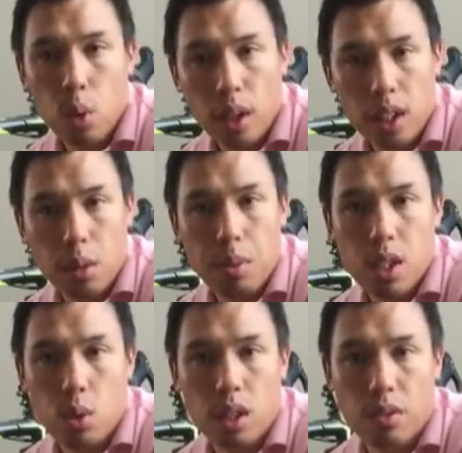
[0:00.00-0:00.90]
quickly
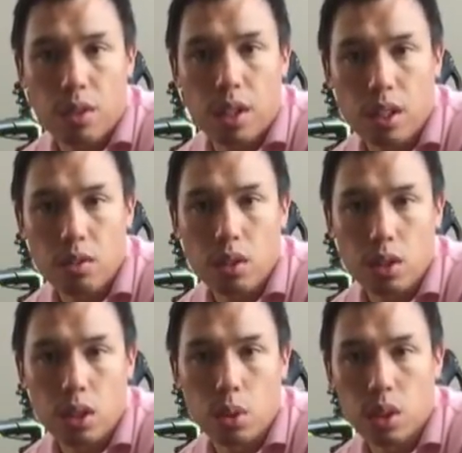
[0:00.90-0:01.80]
between different
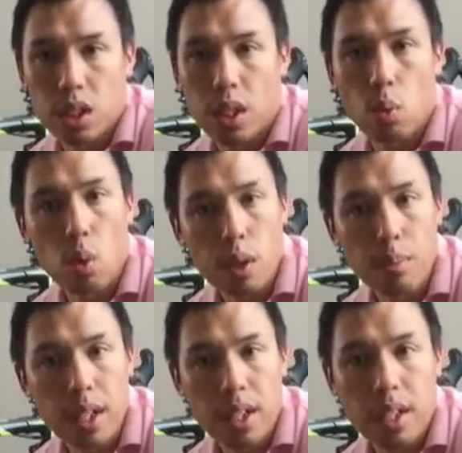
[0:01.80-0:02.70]
intervals, doing say one
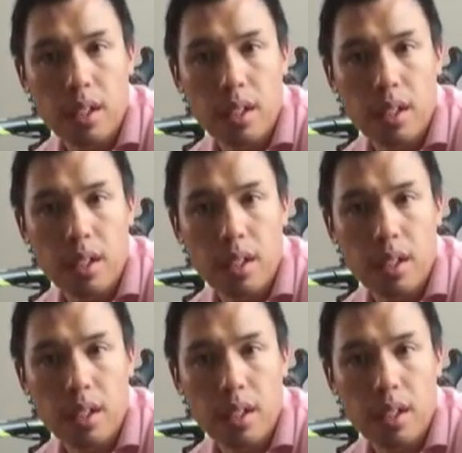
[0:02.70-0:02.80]
minute